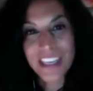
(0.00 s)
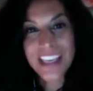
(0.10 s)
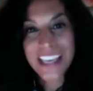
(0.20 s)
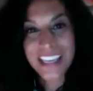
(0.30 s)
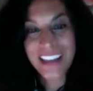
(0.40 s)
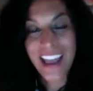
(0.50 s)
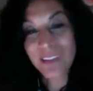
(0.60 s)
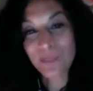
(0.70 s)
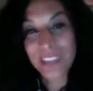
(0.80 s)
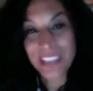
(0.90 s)
And
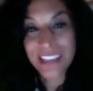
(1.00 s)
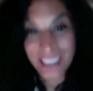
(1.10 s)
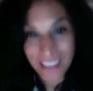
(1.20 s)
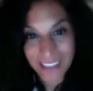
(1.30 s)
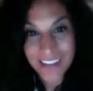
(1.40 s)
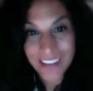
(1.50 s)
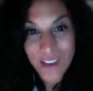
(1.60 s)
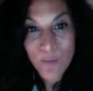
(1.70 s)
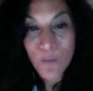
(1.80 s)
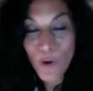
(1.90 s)
I'm thinking
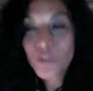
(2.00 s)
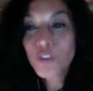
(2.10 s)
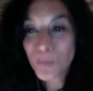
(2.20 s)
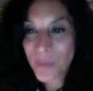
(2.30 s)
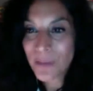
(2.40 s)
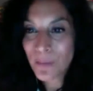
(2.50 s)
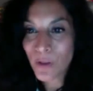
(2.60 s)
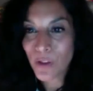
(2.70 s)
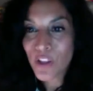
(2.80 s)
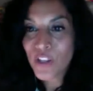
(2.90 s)
most
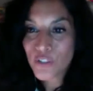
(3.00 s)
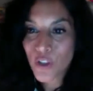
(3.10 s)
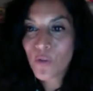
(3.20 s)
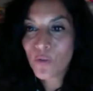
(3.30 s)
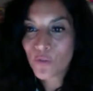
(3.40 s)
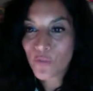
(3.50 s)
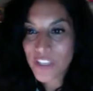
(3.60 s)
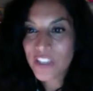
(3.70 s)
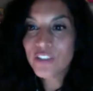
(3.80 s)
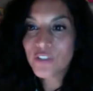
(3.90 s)
people don't
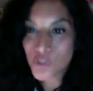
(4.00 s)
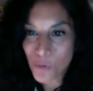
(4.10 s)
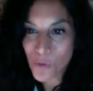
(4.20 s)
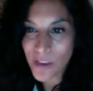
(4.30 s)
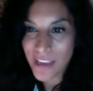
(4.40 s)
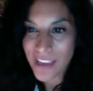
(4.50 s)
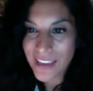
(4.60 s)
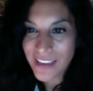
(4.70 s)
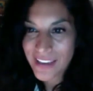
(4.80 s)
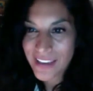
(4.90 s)
feel joy
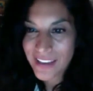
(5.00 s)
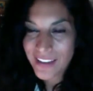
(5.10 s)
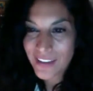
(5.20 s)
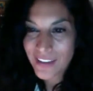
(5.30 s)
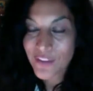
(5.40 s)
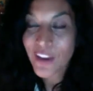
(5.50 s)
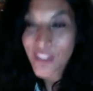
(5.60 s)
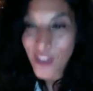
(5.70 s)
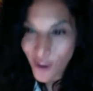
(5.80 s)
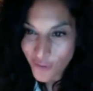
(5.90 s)
very
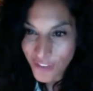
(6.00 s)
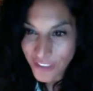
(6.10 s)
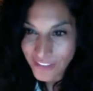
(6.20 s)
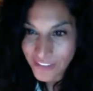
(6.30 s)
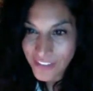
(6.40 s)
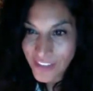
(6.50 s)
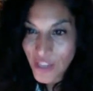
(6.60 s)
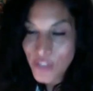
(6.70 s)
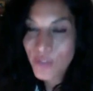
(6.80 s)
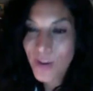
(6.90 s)
often.
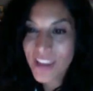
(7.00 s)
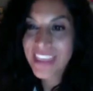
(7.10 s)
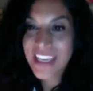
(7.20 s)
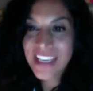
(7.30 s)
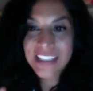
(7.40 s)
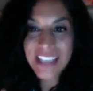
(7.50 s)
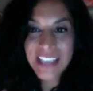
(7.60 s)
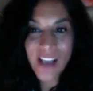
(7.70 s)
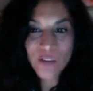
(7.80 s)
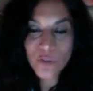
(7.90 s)
It's
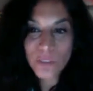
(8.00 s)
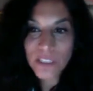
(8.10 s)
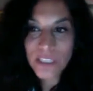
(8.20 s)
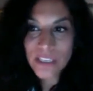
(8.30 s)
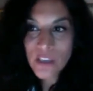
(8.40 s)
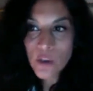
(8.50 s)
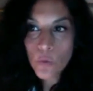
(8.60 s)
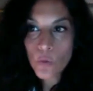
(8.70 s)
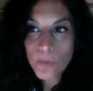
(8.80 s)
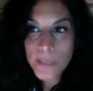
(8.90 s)
actually
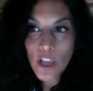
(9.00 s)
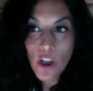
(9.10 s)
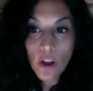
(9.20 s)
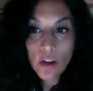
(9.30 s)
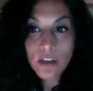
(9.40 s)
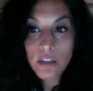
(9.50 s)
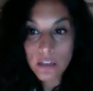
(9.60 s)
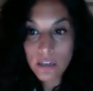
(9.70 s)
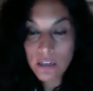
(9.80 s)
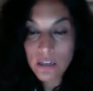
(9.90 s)
would be
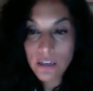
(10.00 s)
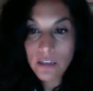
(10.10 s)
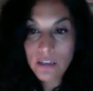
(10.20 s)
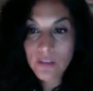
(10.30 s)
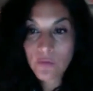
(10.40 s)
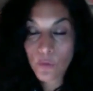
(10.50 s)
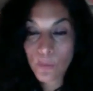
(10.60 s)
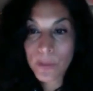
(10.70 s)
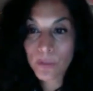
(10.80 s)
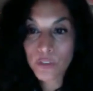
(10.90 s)
harder for
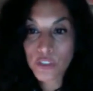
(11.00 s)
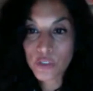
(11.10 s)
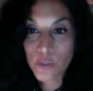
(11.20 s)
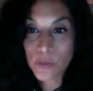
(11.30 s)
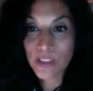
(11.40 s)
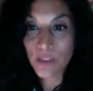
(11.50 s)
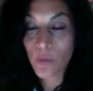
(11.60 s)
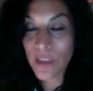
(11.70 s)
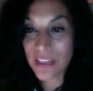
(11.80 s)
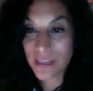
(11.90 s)
people to do it the
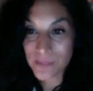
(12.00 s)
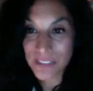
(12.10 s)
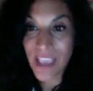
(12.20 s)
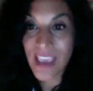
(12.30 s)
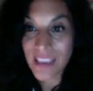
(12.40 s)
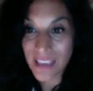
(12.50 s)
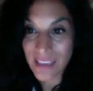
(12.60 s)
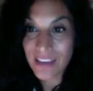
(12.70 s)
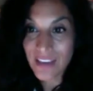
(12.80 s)
way that I'm saying,